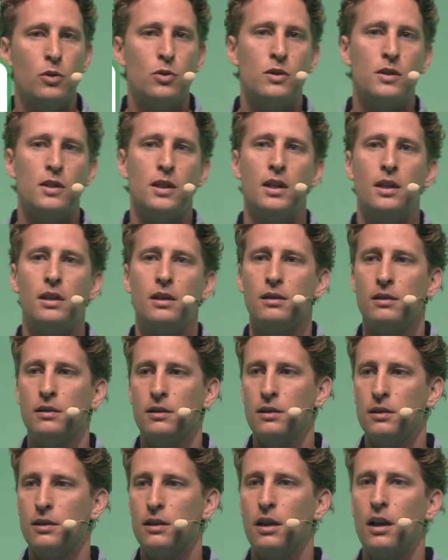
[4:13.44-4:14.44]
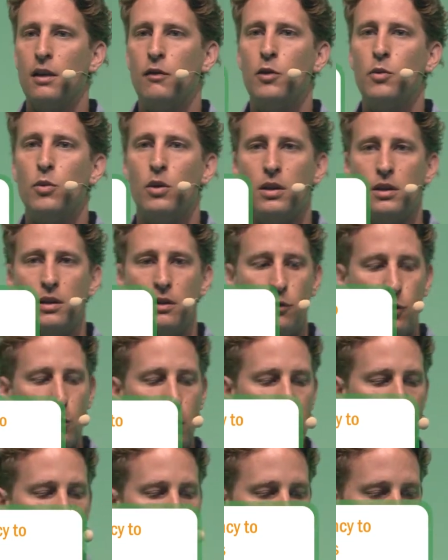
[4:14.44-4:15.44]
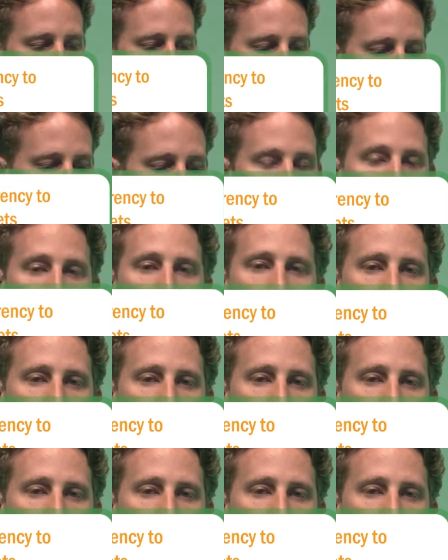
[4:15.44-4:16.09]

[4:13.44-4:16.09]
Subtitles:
seeing everyone information, we bring